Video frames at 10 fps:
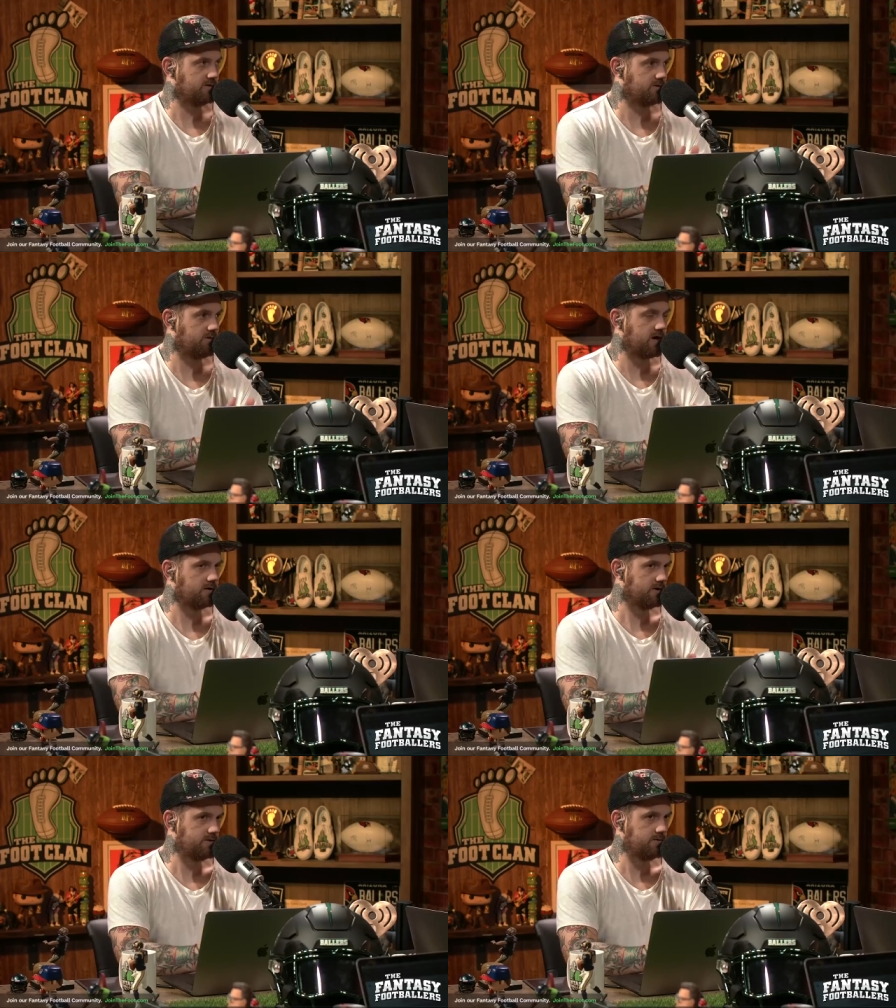
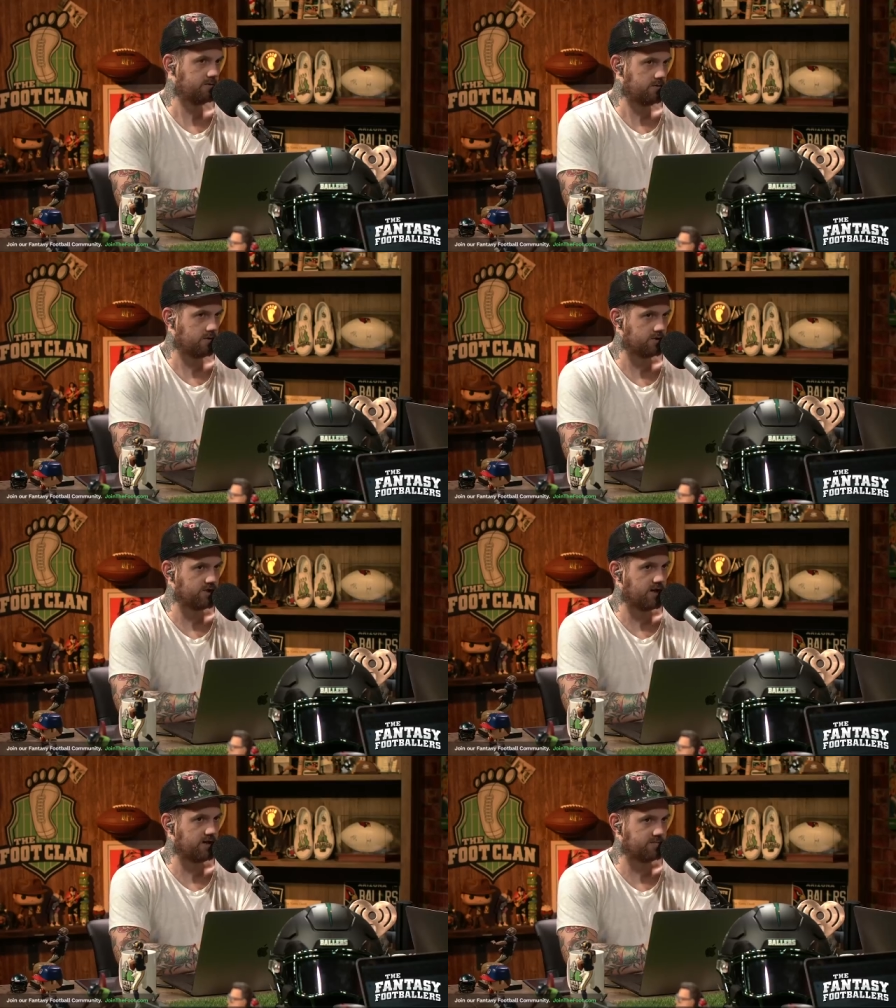directly to the New York
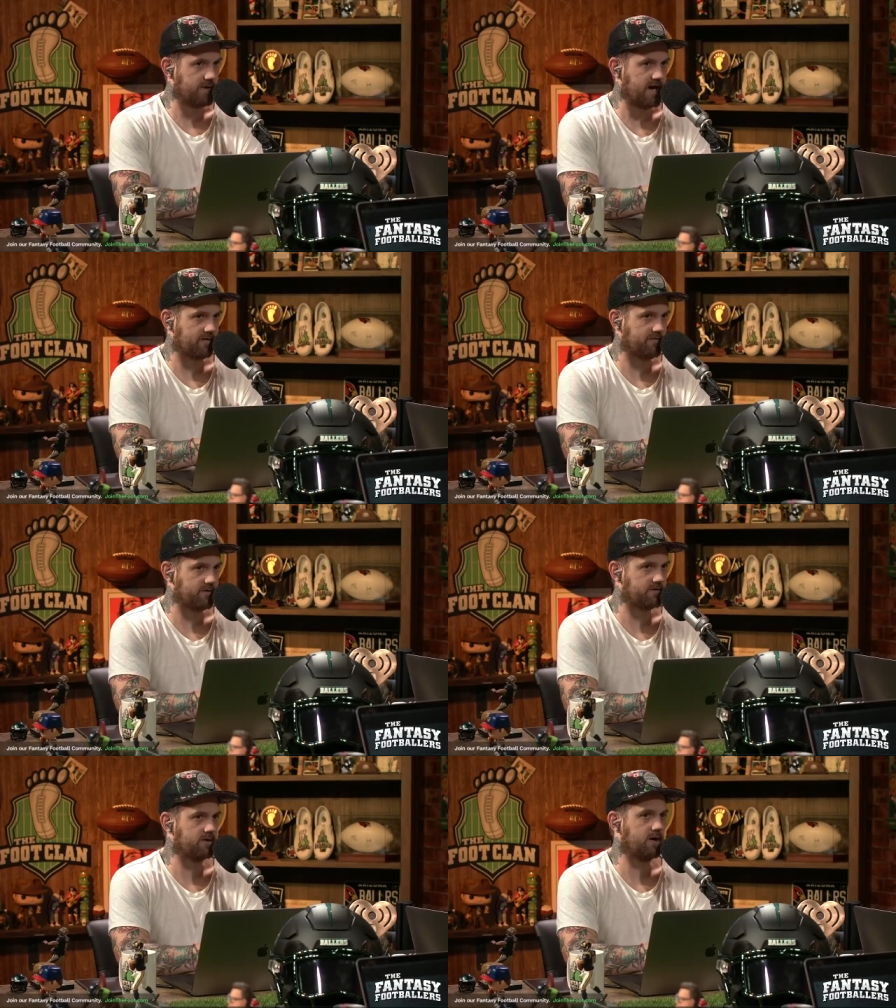Giants
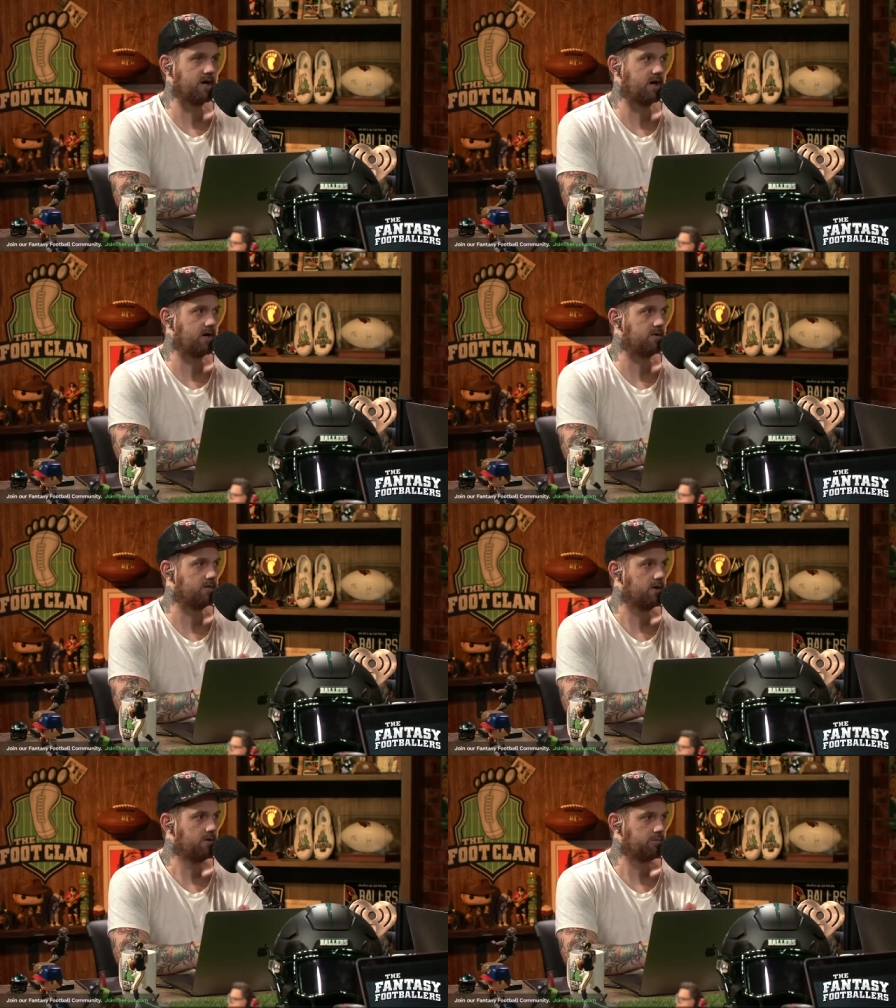backfield
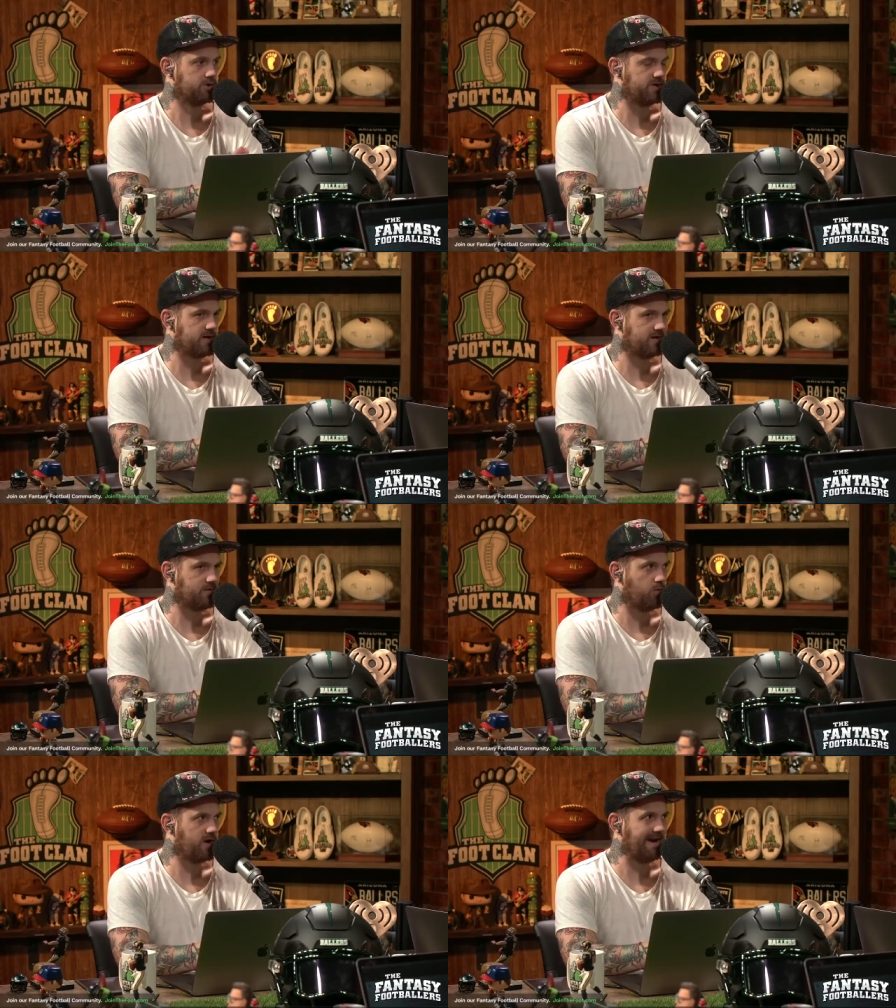and
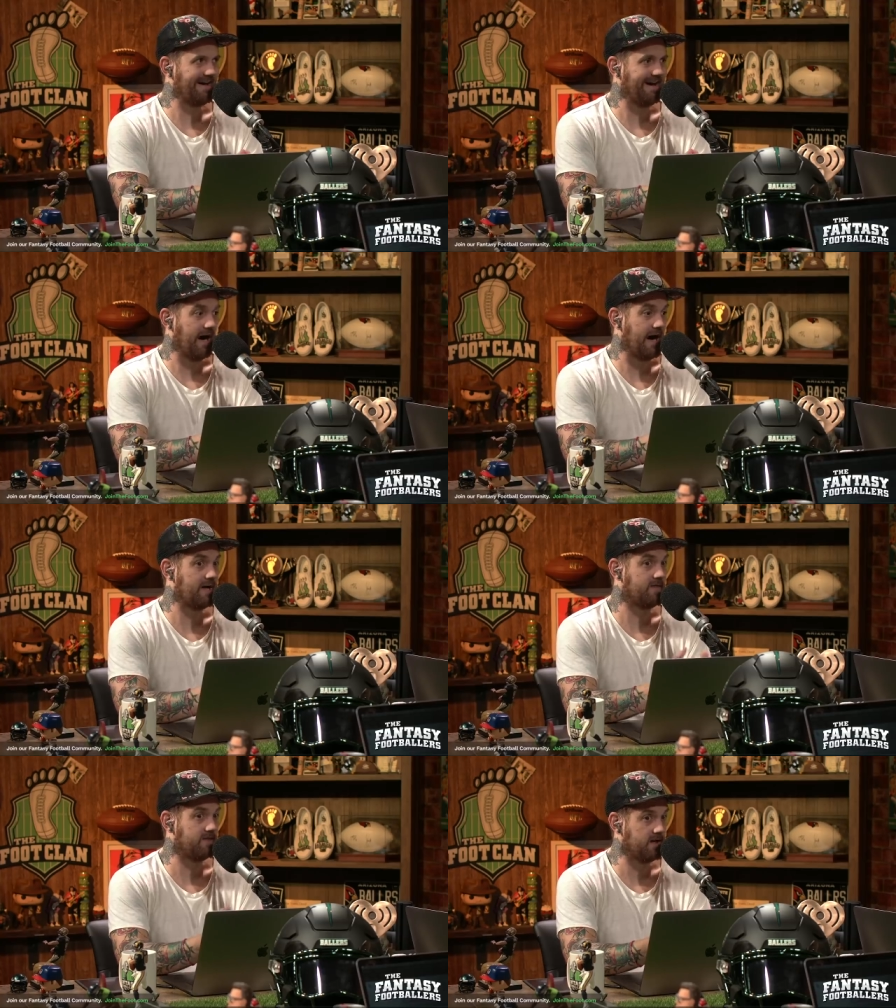projecting what
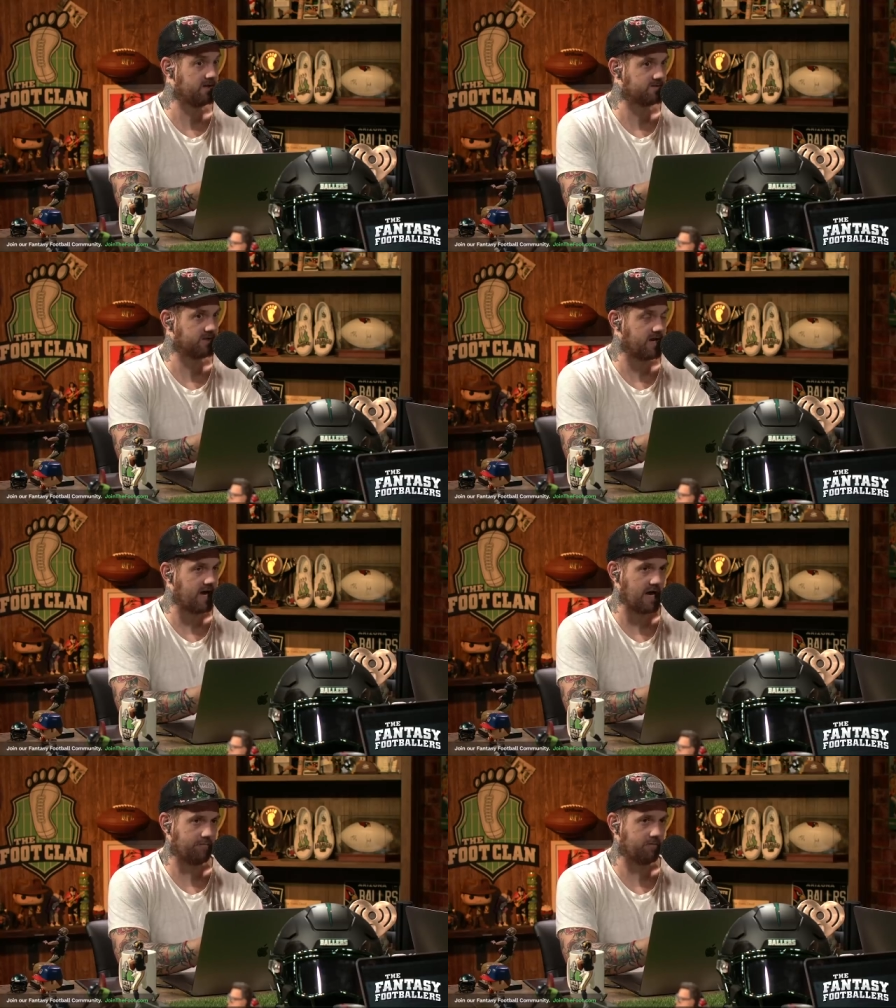I think is going to
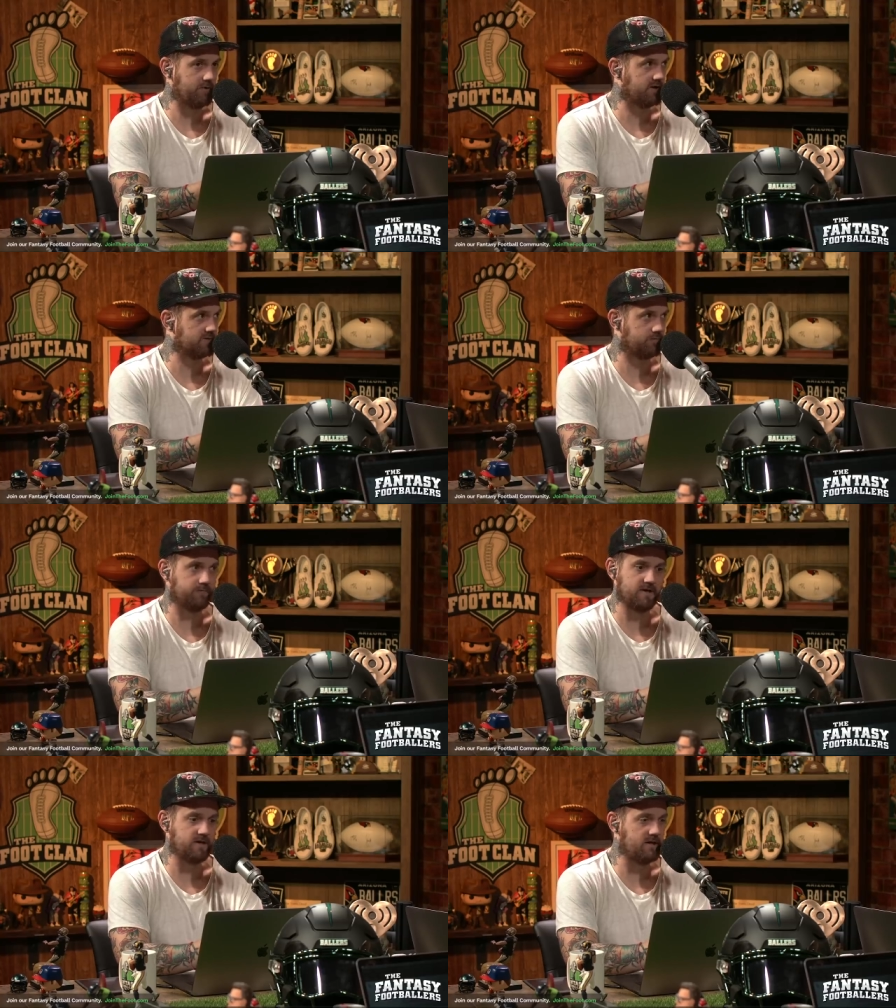happen because
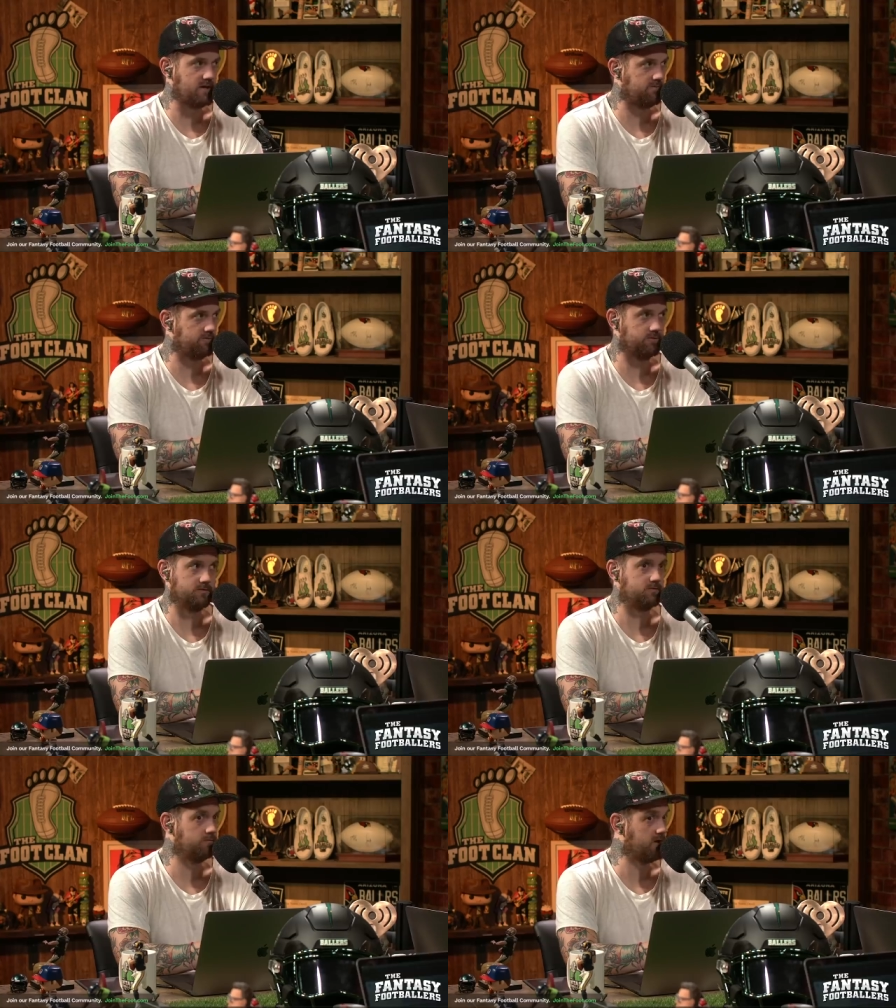we
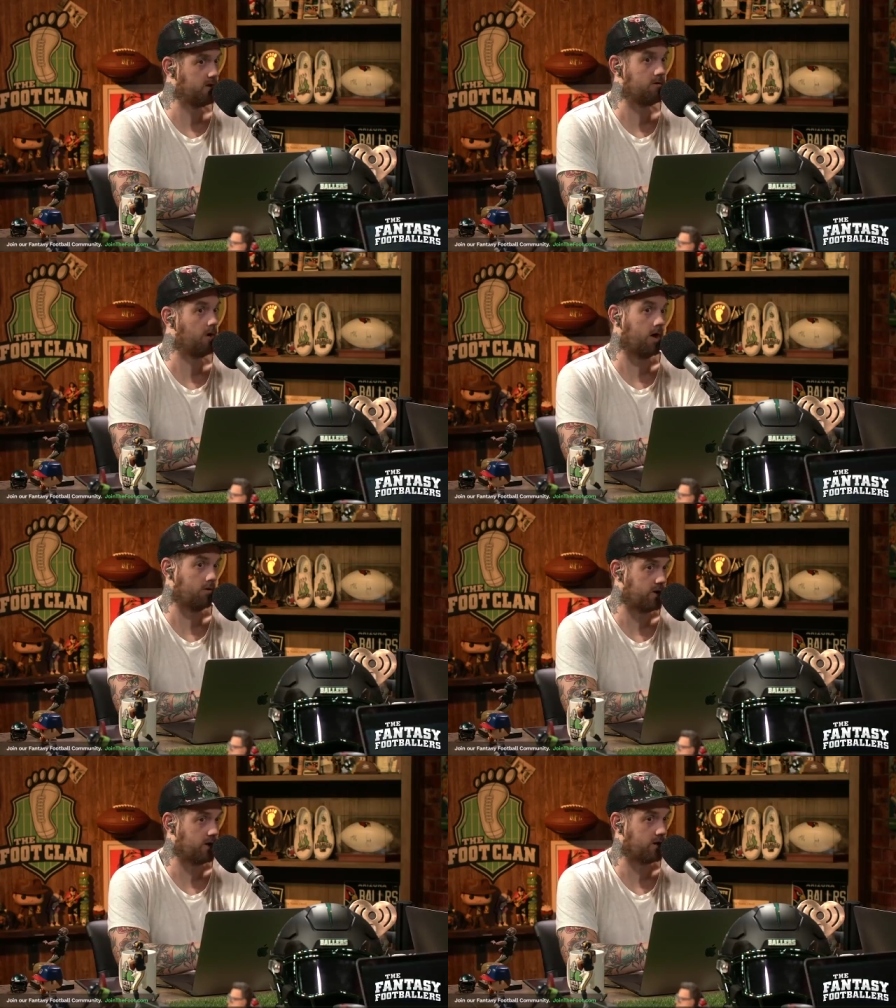we don't
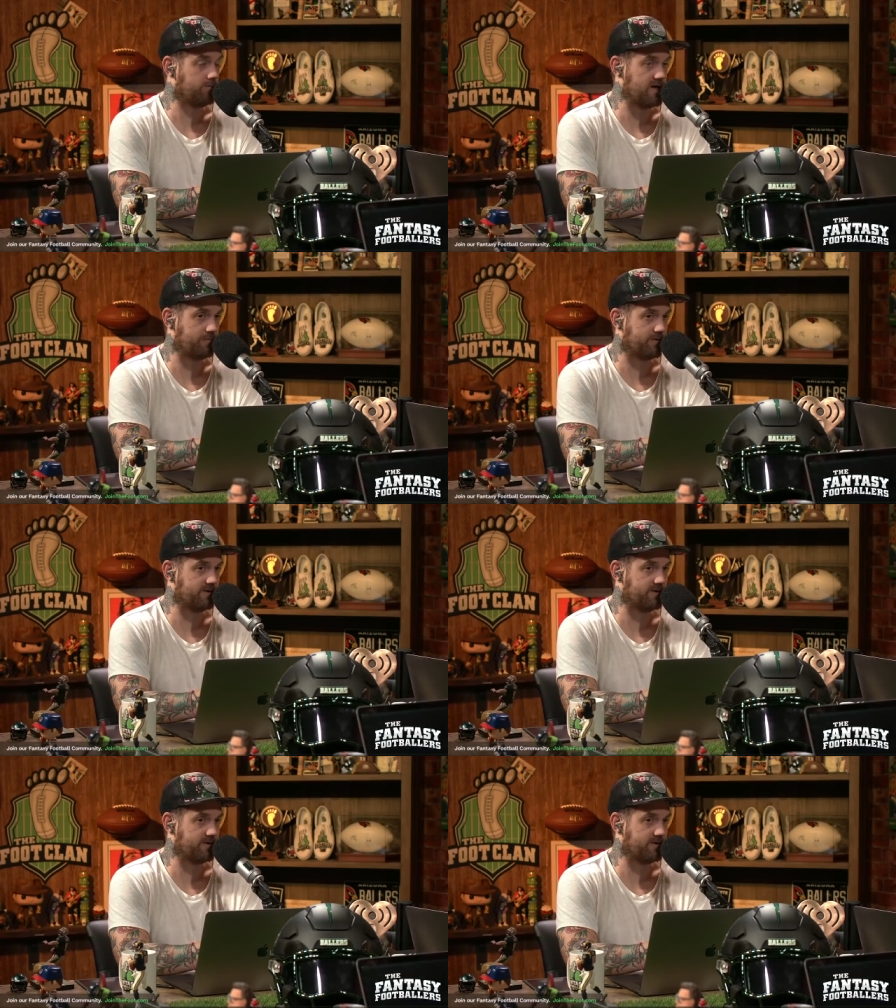know here, people.